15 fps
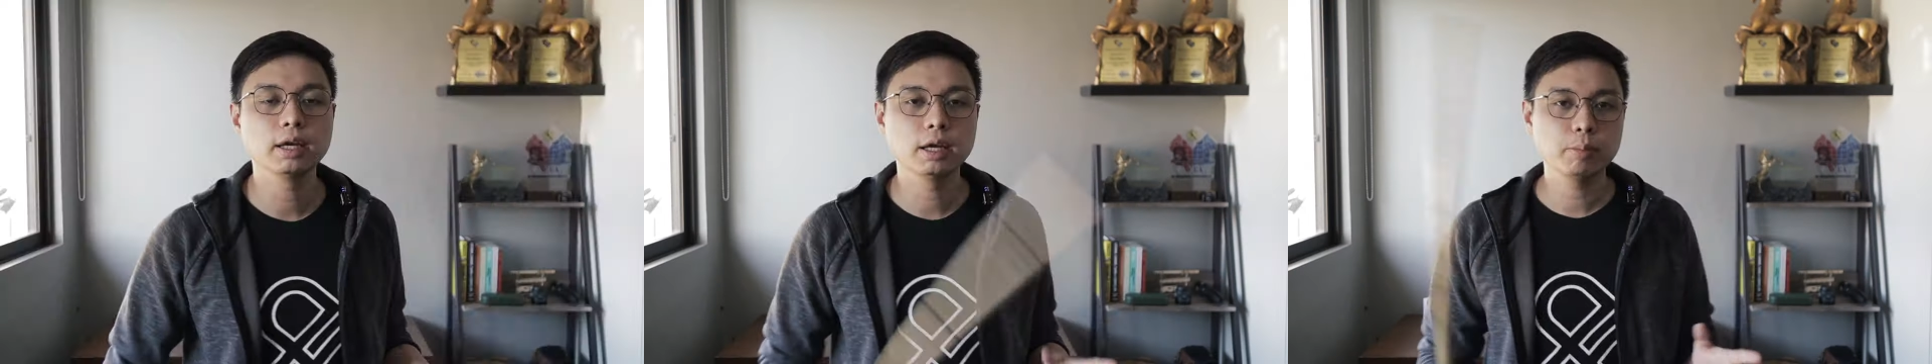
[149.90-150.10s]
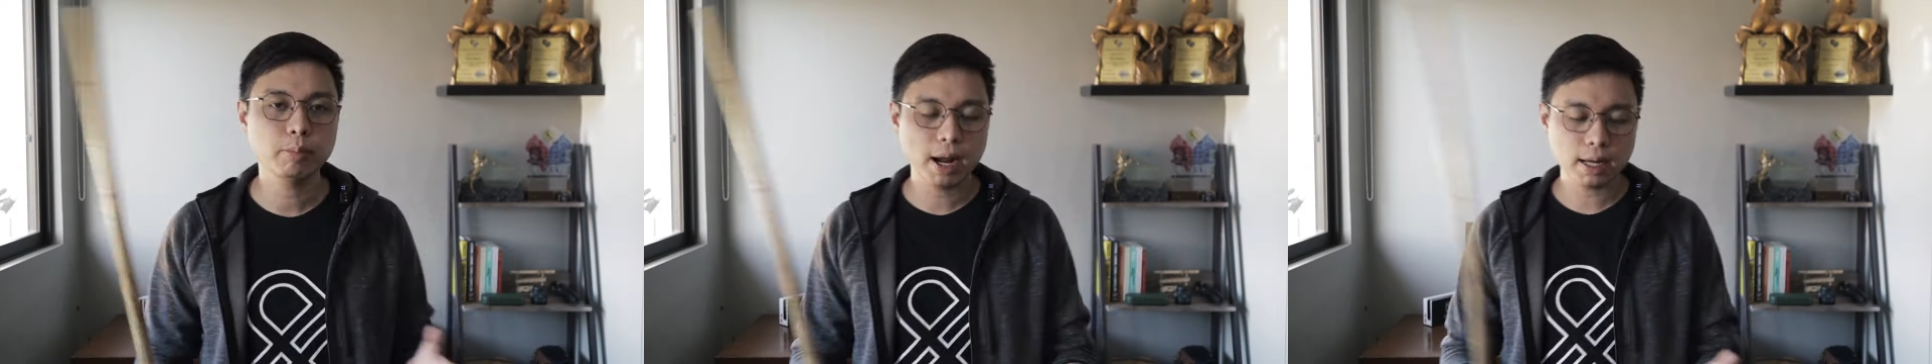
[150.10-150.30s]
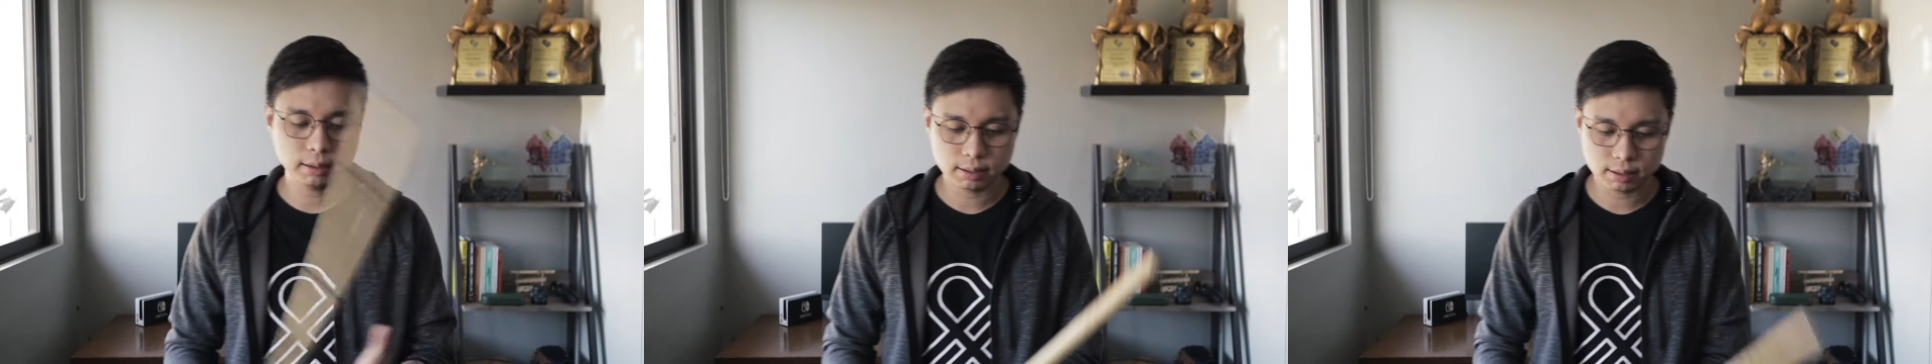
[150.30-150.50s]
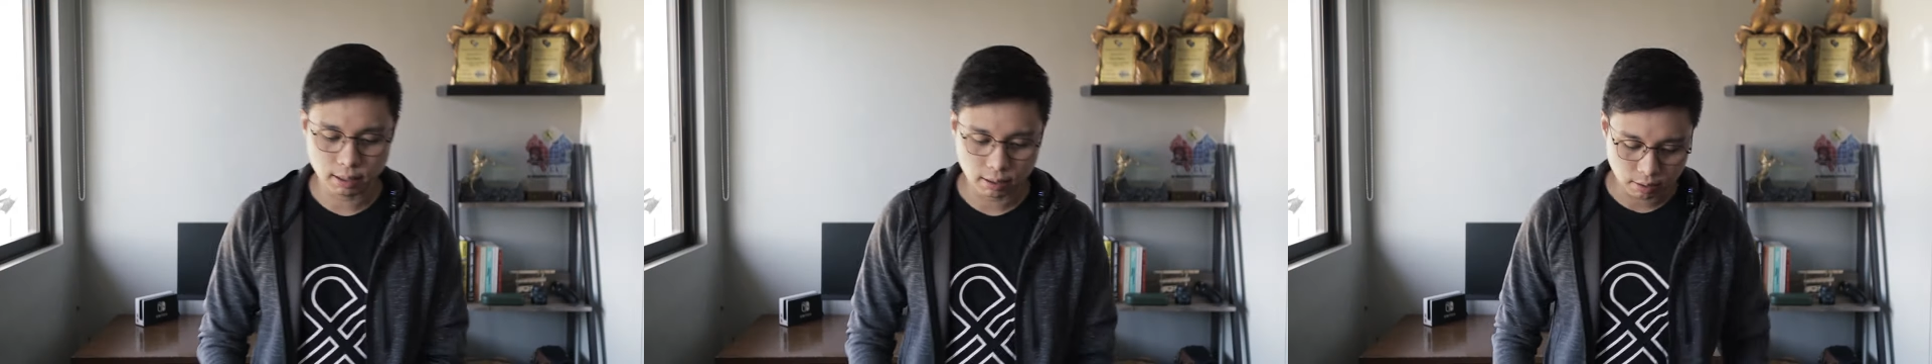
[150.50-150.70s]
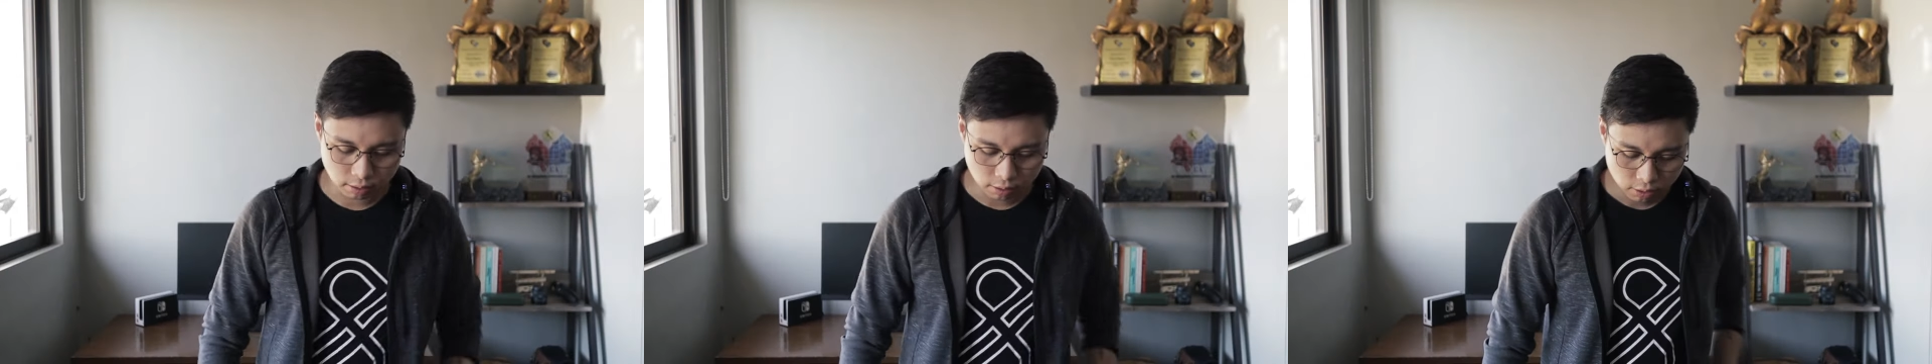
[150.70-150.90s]
in
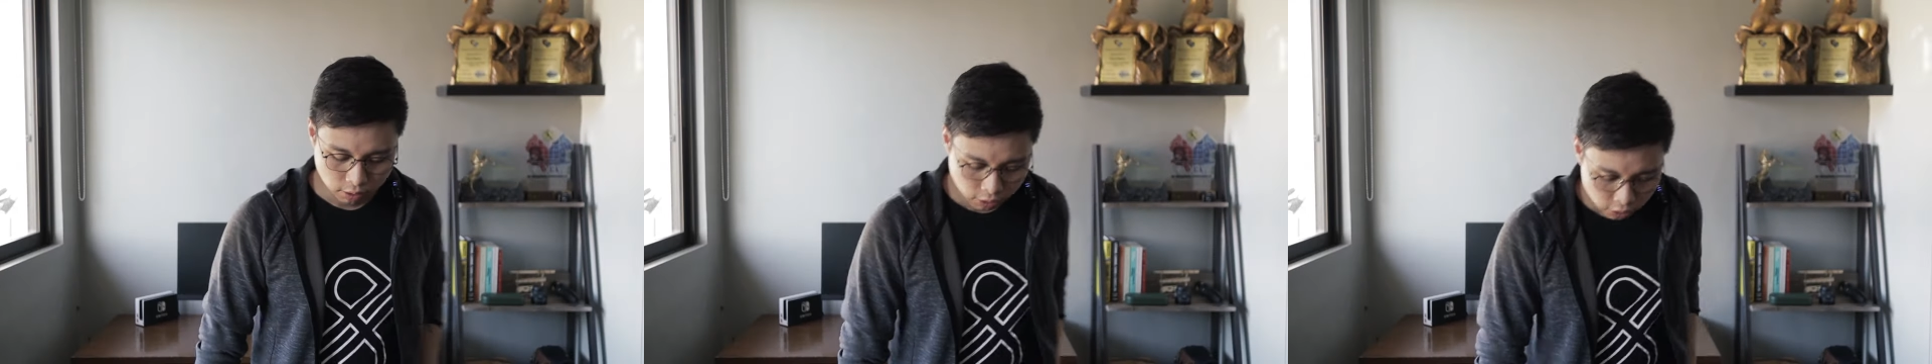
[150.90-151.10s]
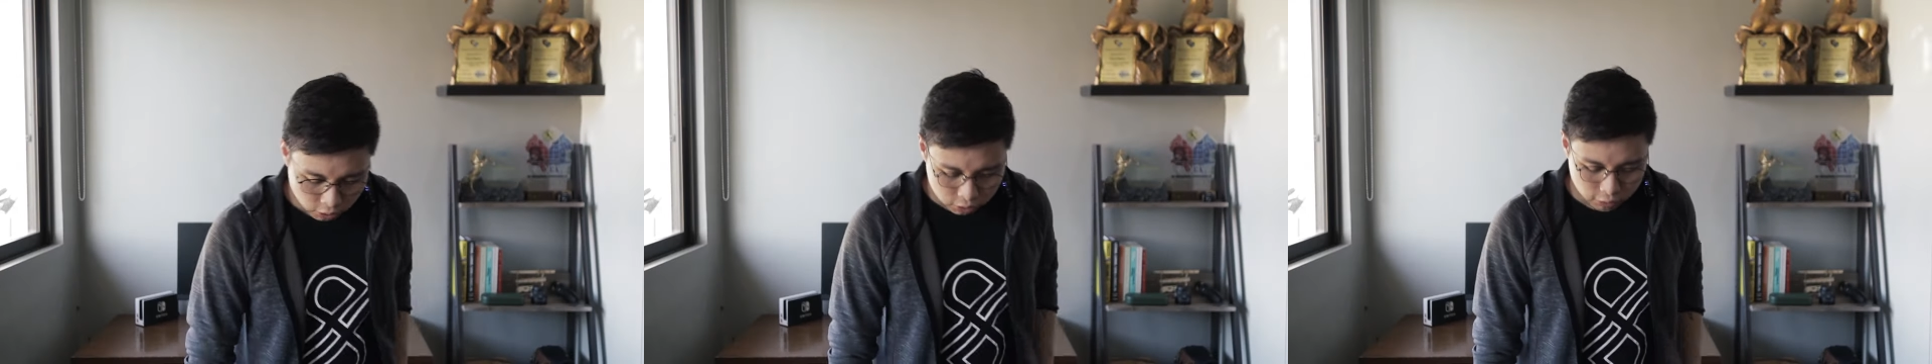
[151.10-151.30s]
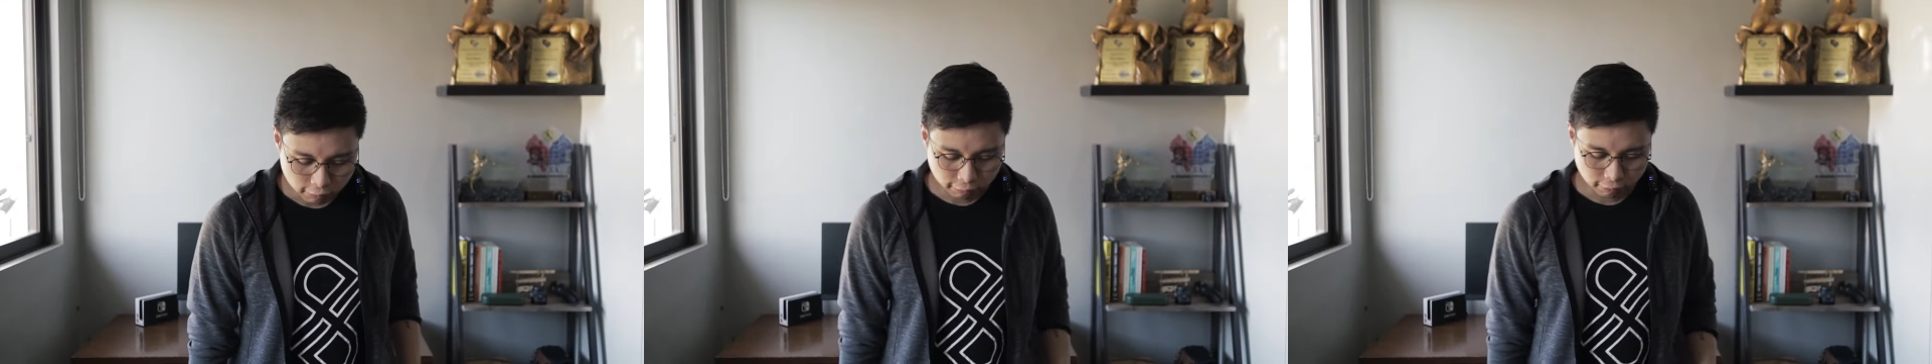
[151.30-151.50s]
practicing. So